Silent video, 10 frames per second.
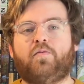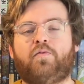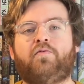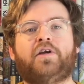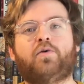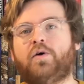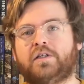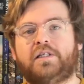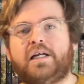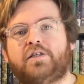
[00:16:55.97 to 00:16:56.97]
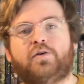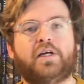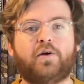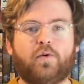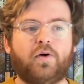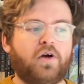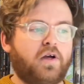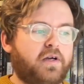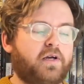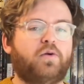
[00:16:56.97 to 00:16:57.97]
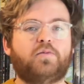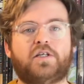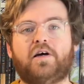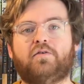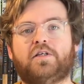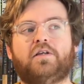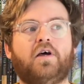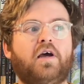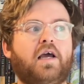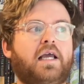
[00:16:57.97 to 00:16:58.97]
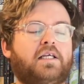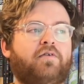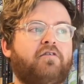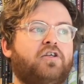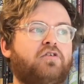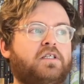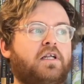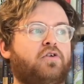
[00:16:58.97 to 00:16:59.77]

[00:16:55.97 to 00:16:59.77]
think one's dead, so kill themselves. And it's very interesting that